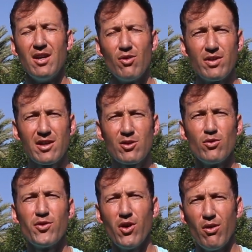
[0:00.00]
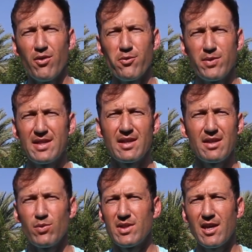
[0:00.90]
on a good note with
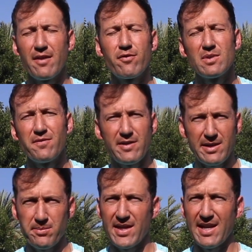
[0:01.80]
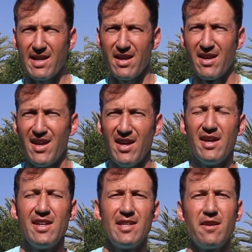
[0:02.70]
the kid from the very beginning.
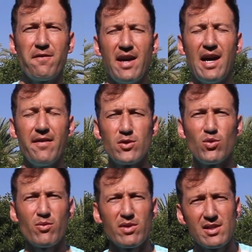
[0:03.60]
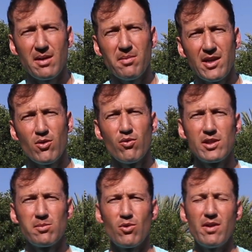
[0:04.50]
And if I have to work with somebody who is
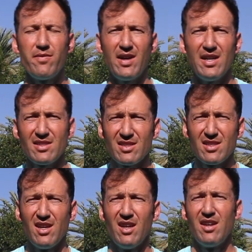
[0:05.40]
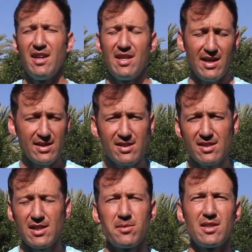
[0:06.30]
more advanced, and I see
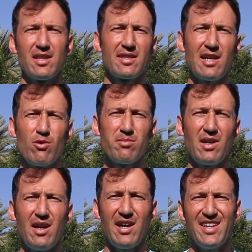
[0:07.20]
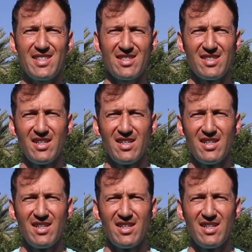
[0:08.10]
something like that with my eyes,